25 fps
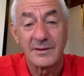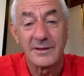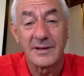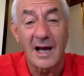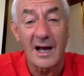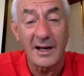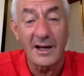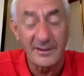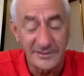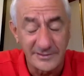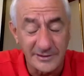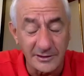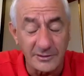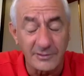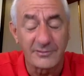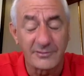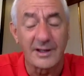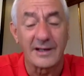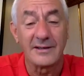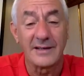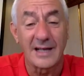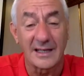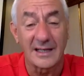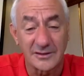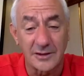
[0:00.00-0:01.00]
I still
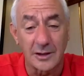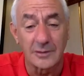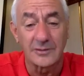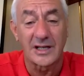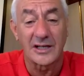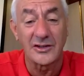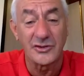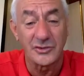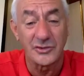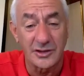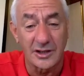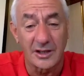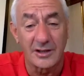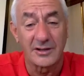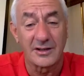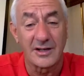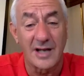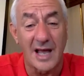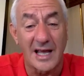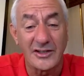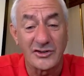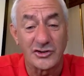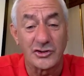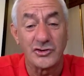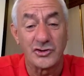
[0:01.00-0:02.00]
think that's the
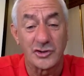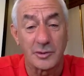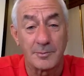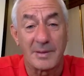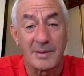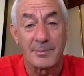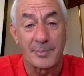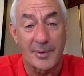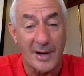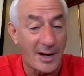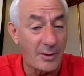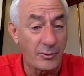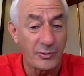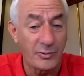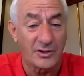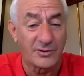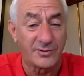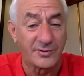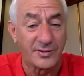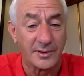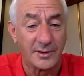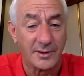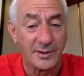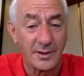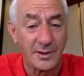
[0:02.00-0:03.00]
nation should be proud of
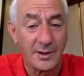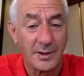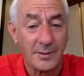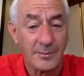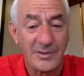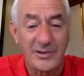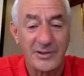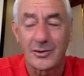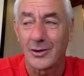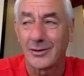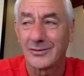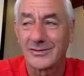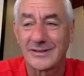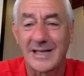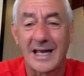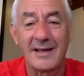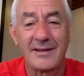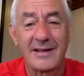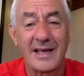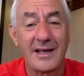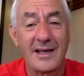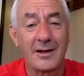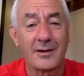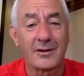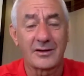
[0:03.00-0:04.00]
because
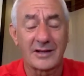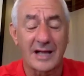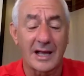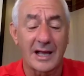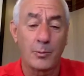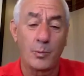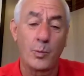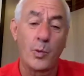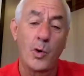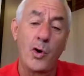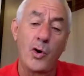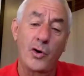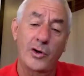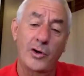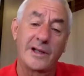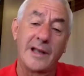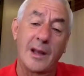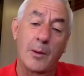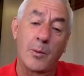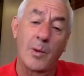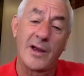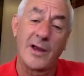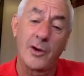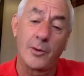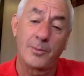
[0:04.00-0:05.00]
they're working their
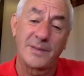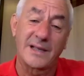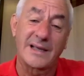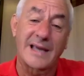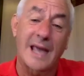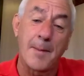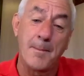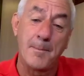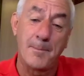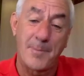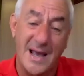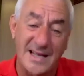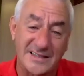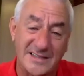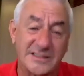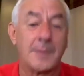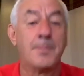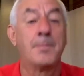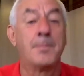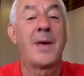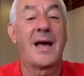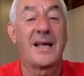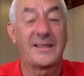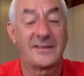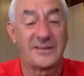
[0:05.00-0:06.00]
way up. They're getting better
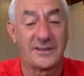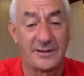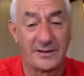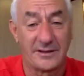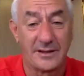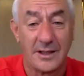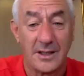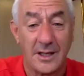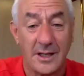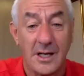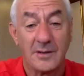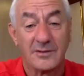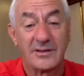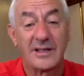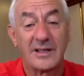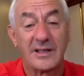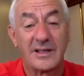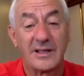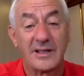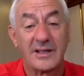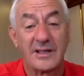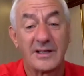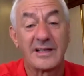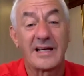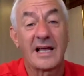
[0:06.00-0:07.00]
and better.
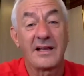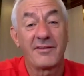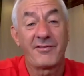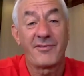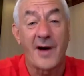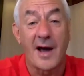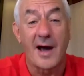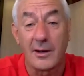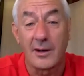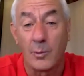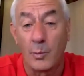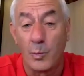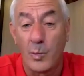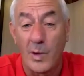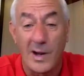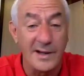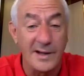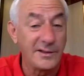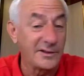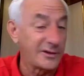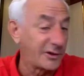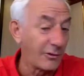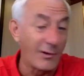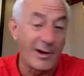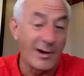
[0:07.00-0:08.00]
They get the final
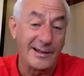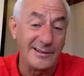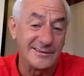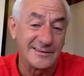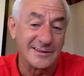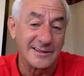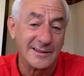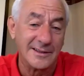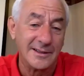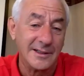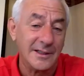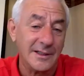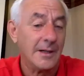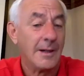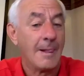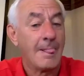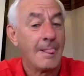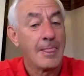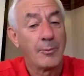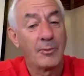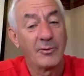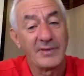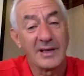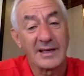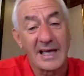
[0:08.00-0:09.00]
win, great.
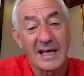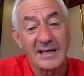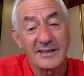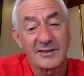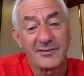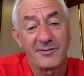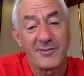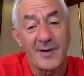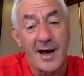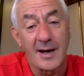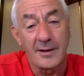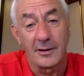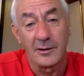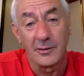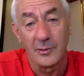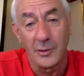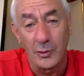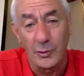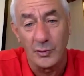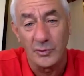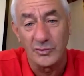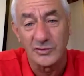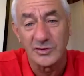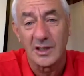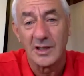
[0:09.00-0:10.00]
But if they get to the final
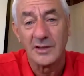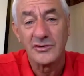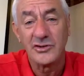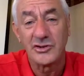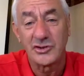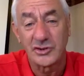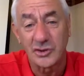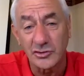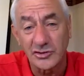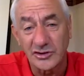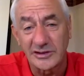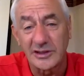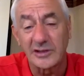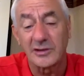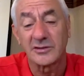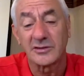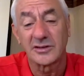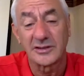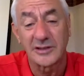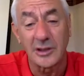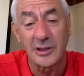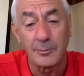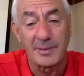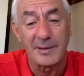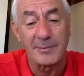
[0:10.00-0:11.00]
lose, you should
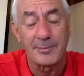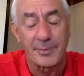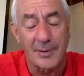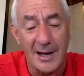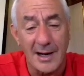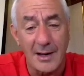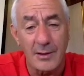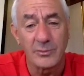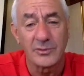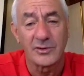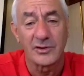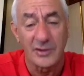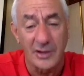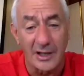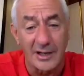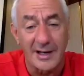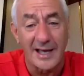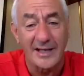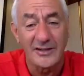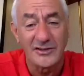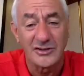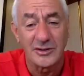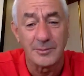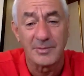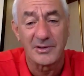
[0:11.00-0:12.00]
still be proud of your
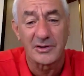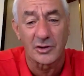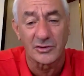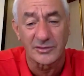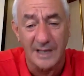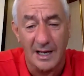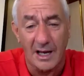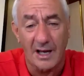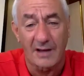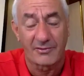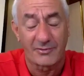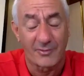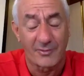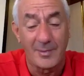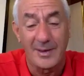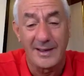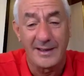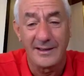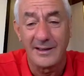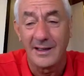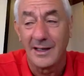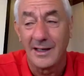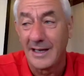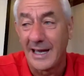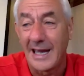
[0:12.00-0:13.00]
nation because for
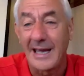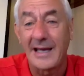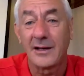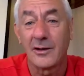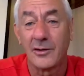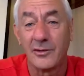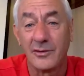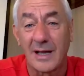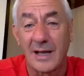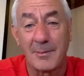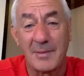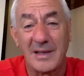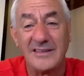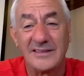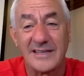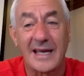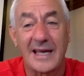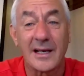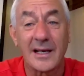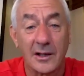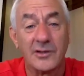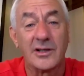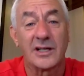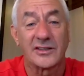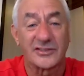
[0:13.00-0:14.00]
me, England, that means
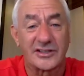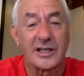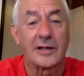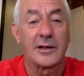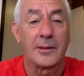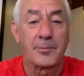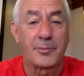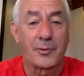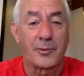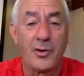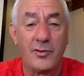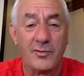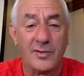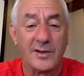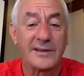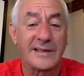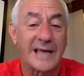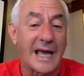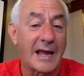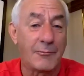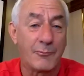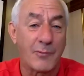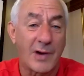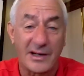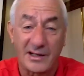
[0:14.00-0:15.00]
England are still improving,
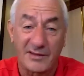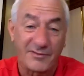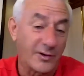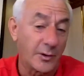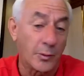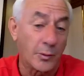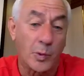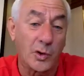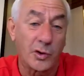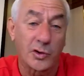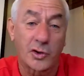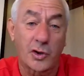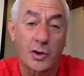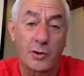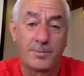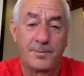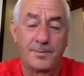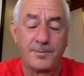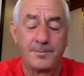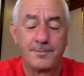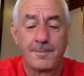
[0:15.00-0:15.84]
getting ready for the World Cup.